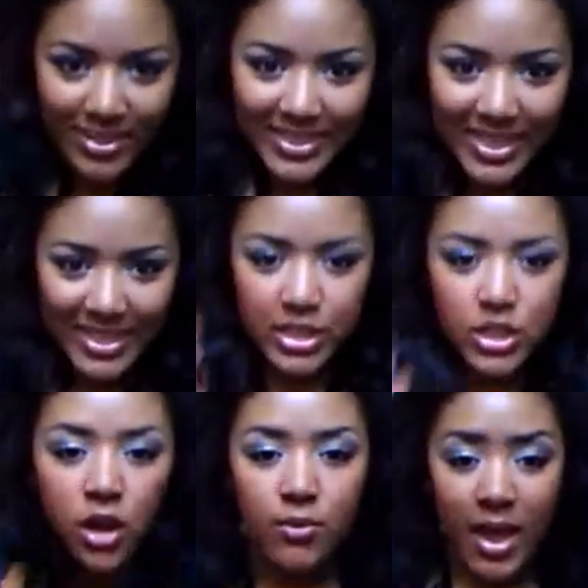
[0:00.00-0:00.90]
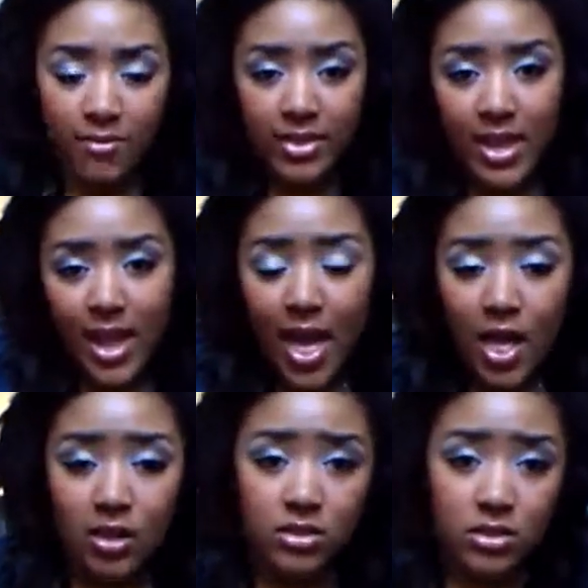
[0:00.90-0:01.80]
let's get started with everything
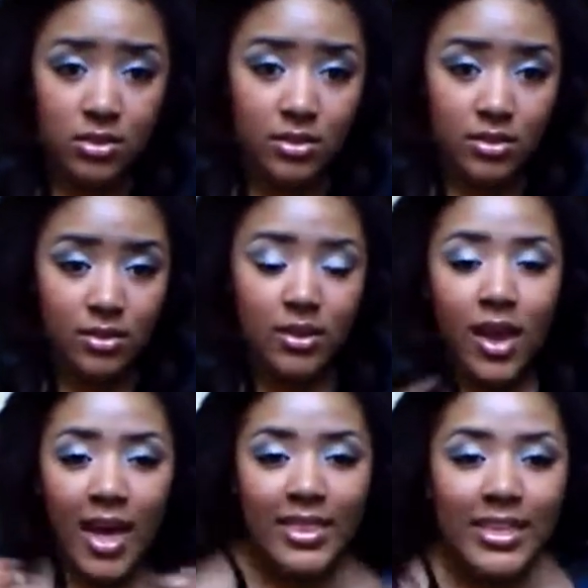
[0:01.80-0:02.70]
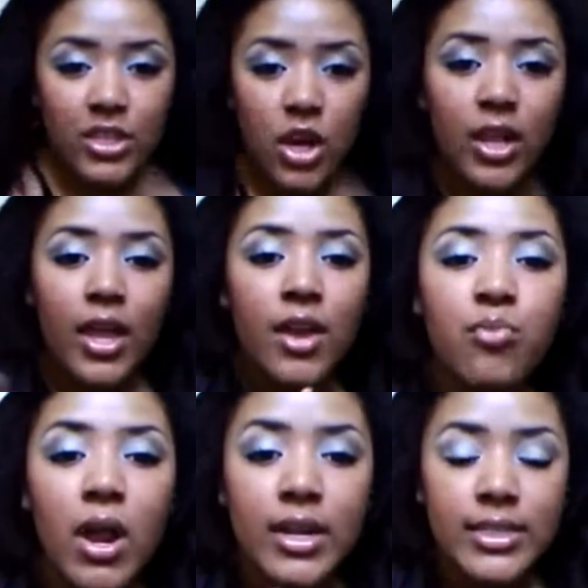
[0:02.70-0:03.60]
else. These are a lot of
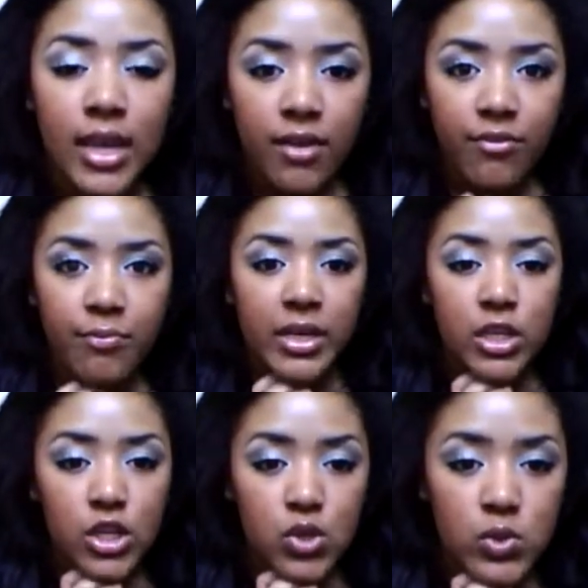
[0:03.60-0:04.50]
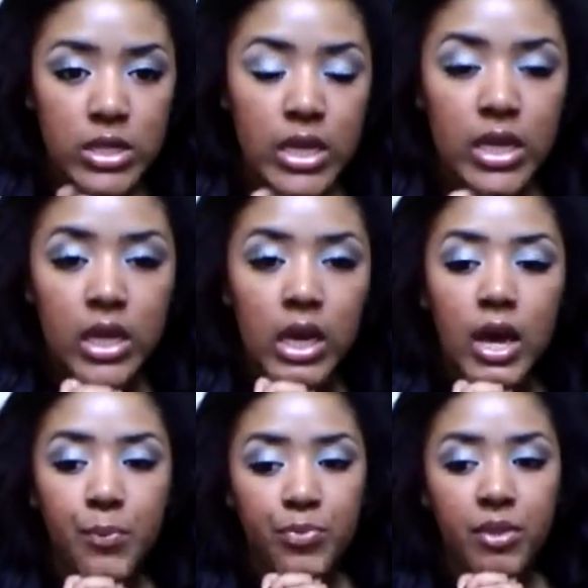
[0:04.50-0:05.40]
products that I've been using
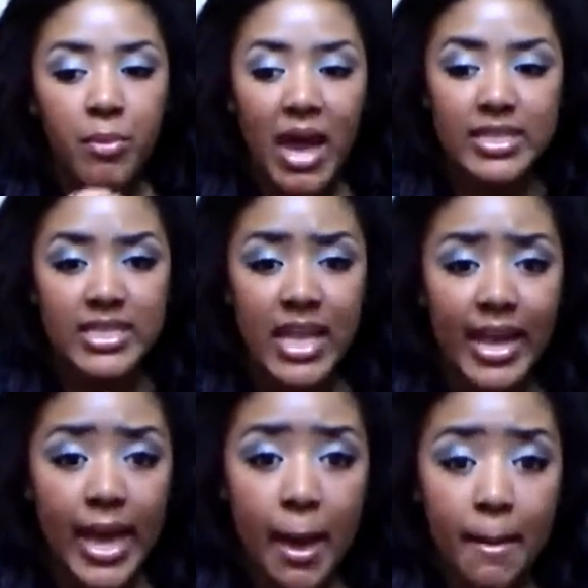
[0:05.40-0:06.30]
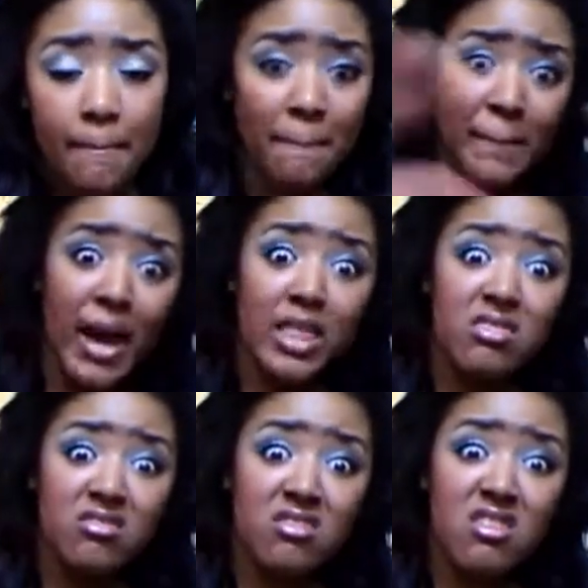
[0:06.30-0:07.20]
um, the past like month
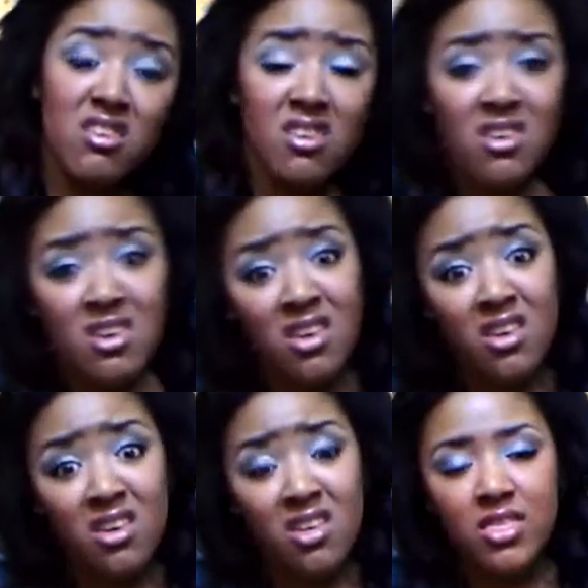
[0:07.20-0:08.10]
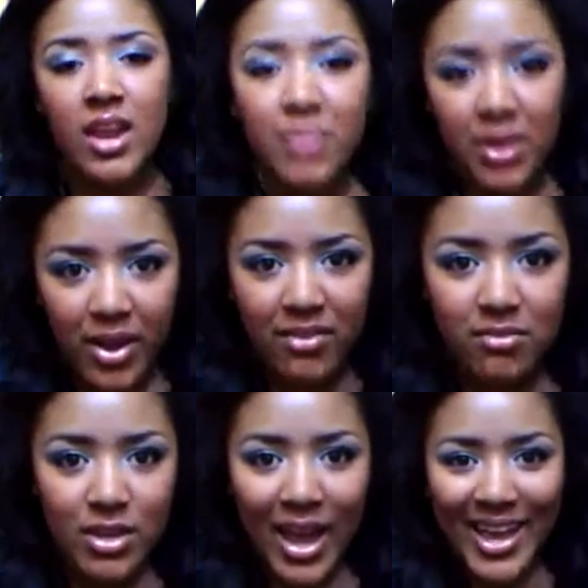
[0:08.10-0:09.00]
that I've been away
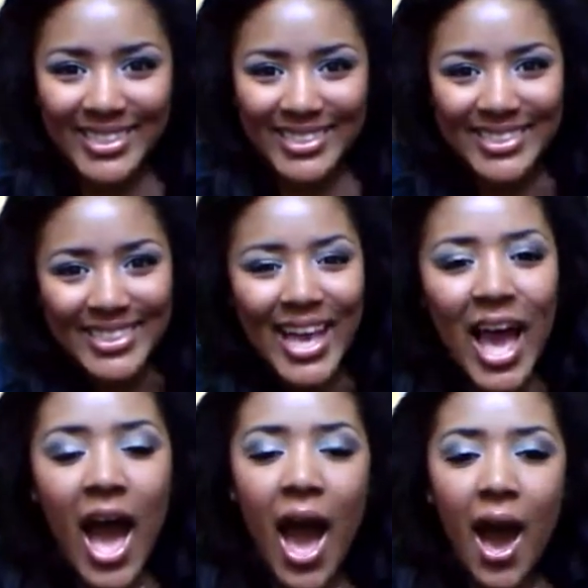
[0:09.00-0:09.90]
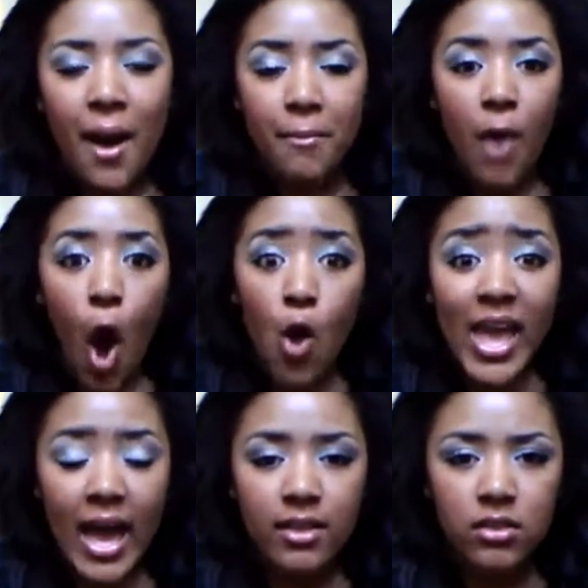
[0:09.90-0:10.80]
from you guys. Um, oh
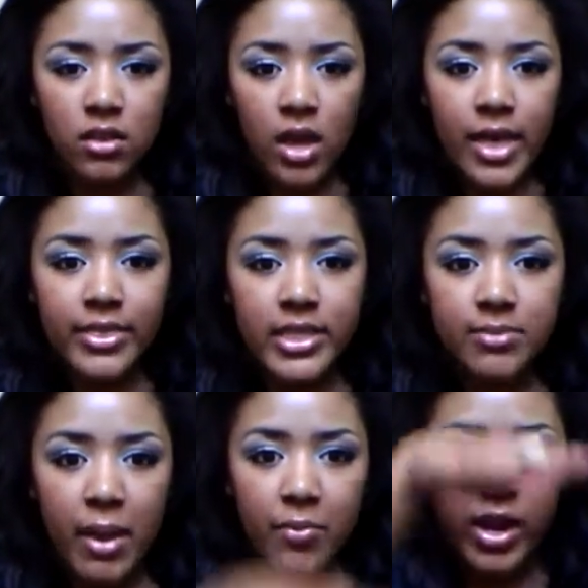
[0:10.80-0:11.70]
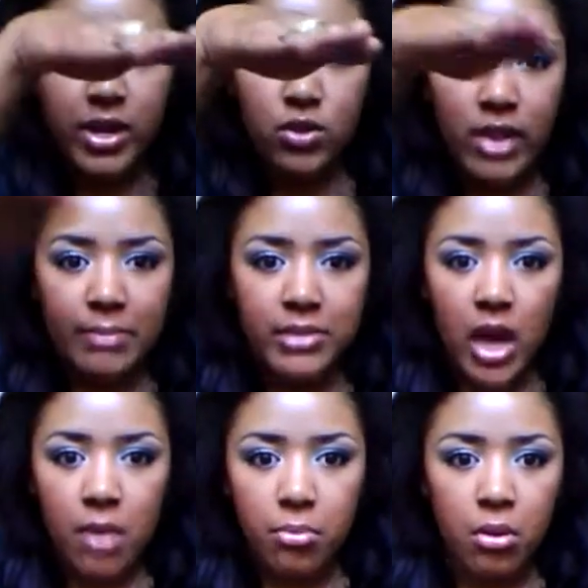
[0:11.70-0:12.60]
yeah, this is my brand new laptop